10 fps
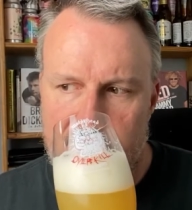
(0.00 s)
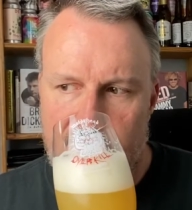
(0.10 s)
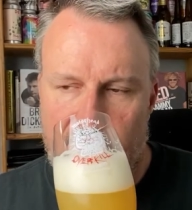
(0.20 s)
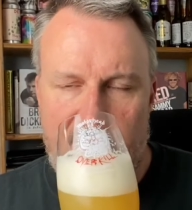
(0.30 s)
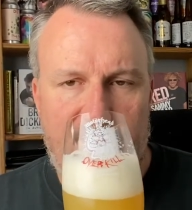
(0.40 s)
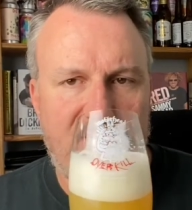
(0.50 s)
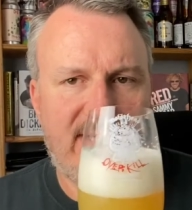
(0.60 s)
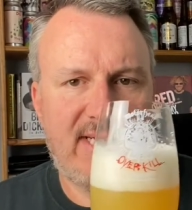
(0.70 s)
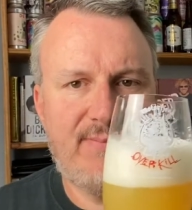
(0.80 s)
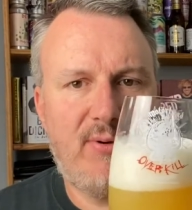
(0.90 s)
For a
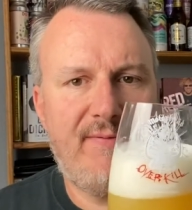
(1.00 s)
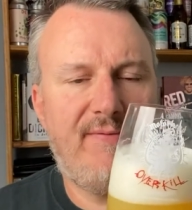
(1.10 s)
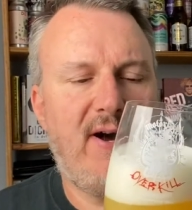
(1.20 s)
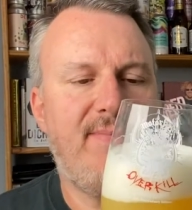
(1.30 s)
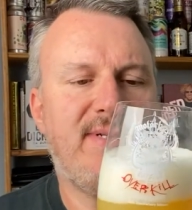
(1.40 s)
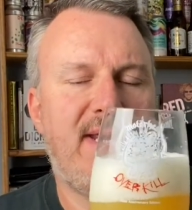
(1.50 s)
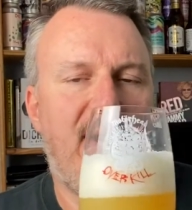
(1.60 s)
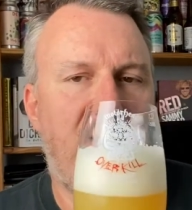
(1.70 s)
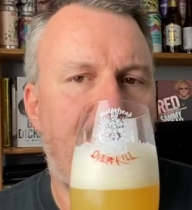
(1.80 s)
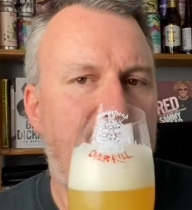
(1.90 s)
6.5%
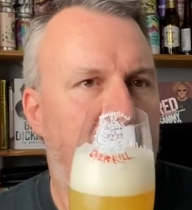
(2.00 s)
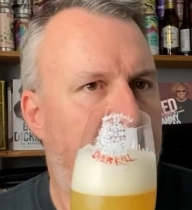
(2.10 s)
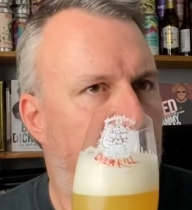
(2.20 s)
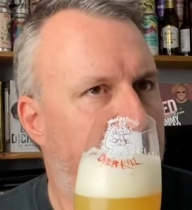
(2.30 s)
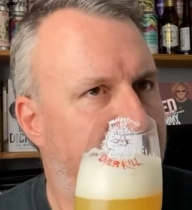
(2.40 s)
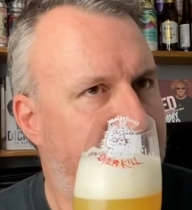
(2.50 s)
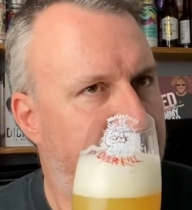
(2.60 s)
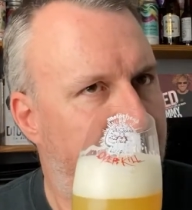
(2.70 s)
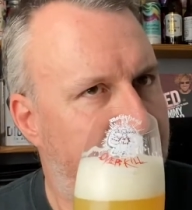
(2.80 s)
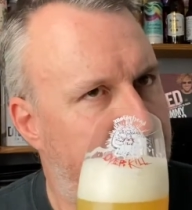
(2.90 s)
IPA, I would
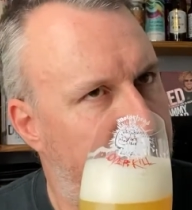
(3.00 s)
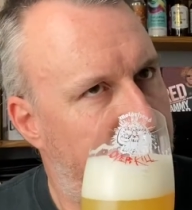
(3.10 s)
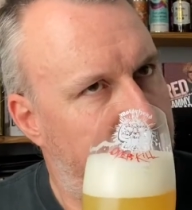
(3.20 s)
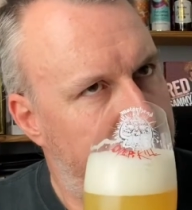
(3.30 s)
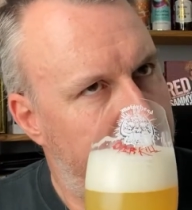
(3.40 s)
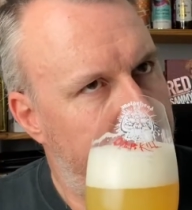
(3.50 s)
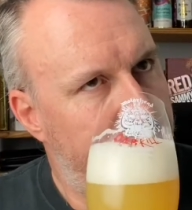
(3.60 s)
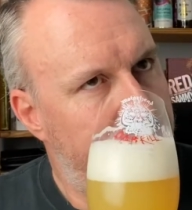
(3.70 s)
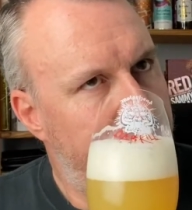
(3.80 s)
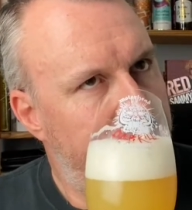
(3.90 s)
expect it
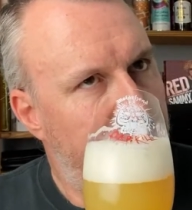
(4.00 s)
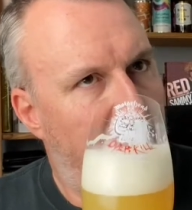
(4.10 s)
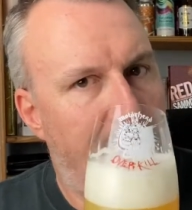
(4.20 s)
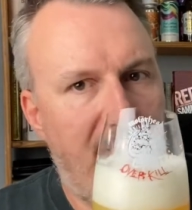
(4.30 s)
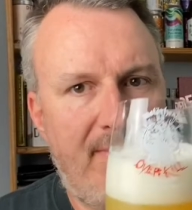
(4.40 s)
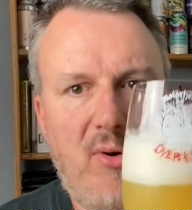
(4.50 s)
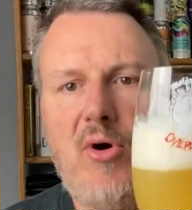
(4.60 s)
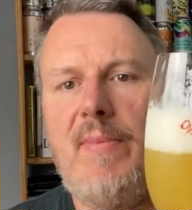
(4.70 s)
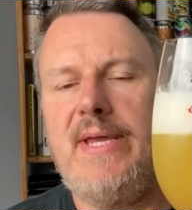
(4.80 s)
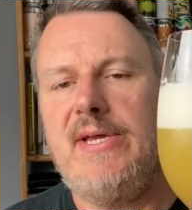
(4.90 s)
a bit
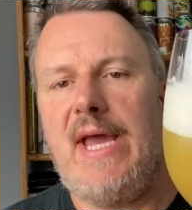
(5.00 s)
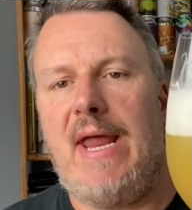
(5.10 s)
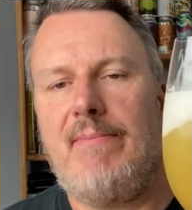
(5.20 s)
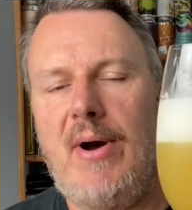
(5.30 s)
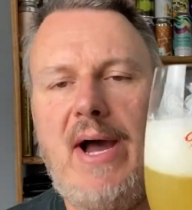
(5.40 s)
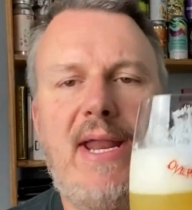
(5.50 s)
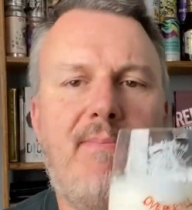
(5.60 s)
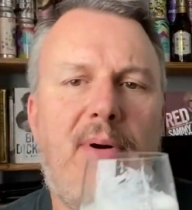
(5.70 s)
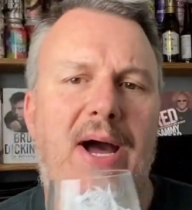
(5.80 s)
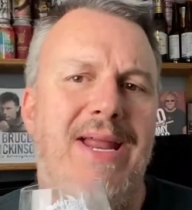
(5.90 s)
more, but you're getting
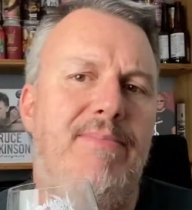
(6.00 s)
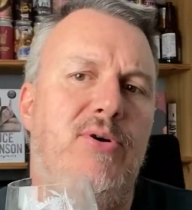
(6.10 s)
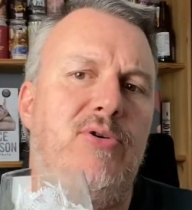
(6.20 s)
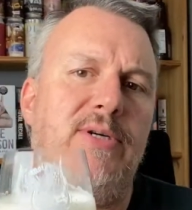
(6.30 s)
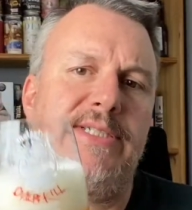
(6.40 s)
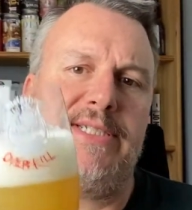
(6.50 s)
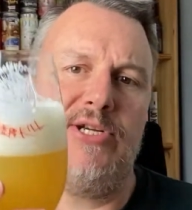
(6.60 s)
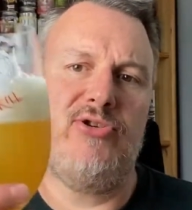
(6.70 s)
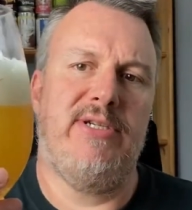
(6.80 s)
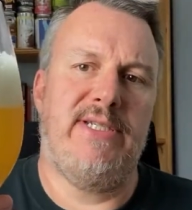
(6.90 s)
pineapple and
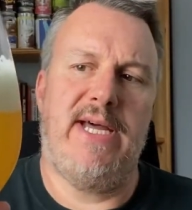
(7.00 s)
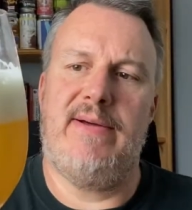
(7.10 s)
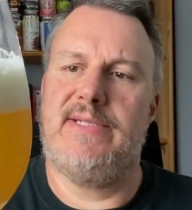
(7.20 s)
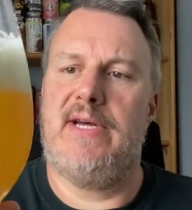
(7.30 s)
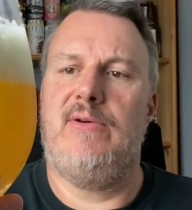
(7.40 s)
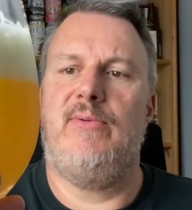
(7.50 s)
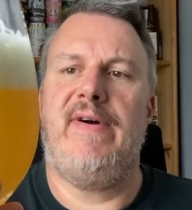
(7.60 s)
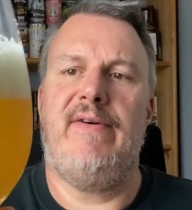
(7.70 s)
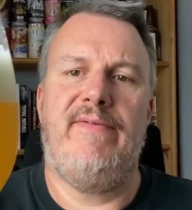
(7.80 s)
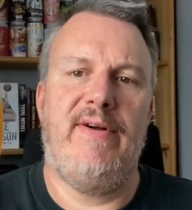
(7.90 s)
citrus there. So
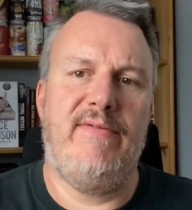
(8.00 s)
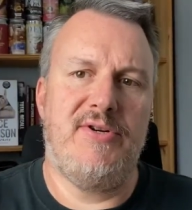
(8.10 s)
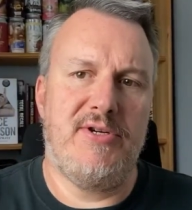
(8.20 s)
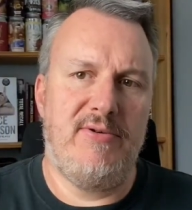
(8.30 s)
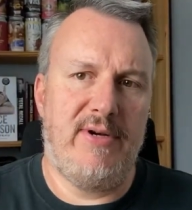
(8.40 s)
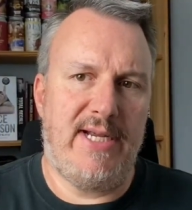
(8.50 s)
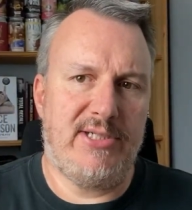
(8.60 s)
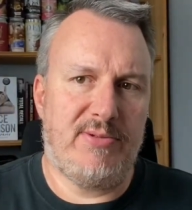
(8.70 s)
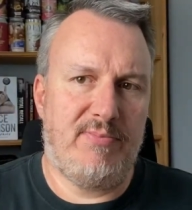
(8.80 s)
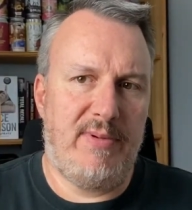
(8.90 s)
without further ado,
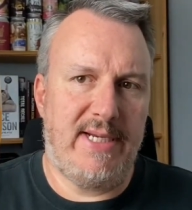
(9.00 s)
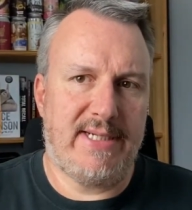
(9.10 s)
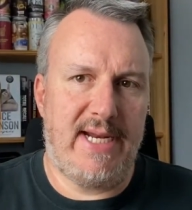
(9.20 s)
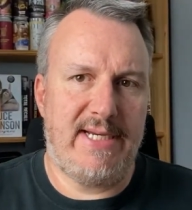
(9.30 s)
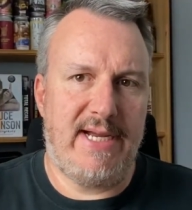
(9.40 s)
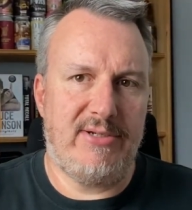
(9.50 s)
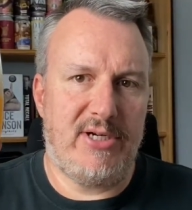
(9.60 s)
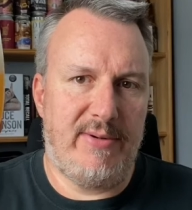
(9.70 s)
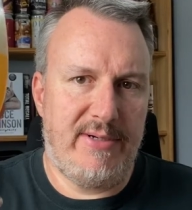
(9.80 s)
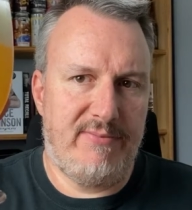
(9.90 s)
let's get it down,
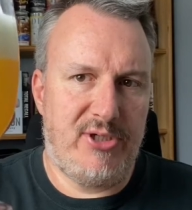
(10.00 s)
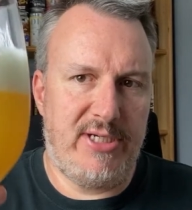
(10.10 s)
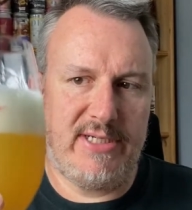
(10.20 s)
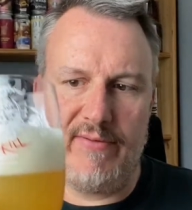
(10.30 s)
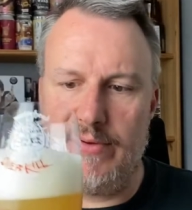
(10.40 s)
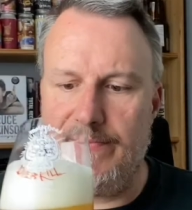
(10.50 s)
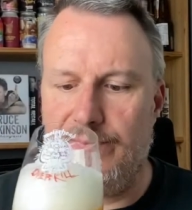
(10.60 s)
shall we? Cheers, everyone.